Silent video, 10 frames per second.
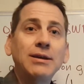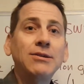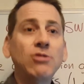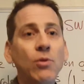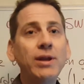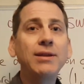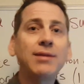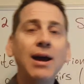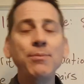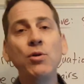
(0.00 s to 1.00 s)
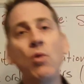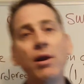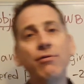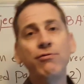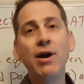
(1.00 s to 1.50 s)
So anytime you want
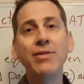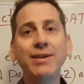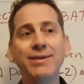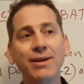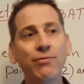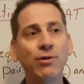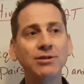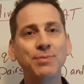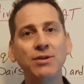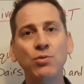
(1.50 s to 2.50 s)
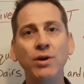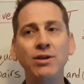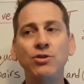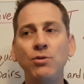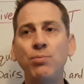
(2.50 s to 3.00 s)
to find the difference between
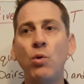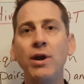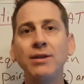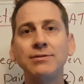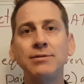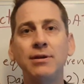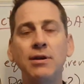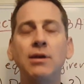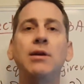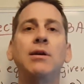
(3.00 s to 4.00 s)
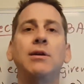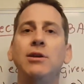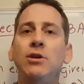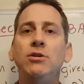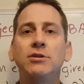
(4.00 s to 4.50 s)
2 points,
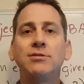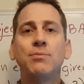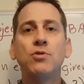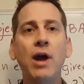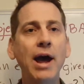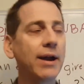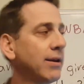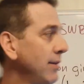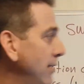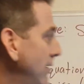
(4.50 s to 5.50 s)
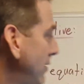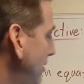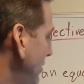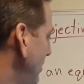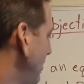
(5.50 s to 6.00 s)
you just subtract.
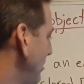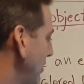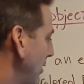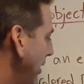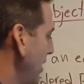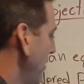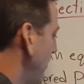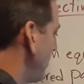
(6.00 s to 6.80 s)
Okay?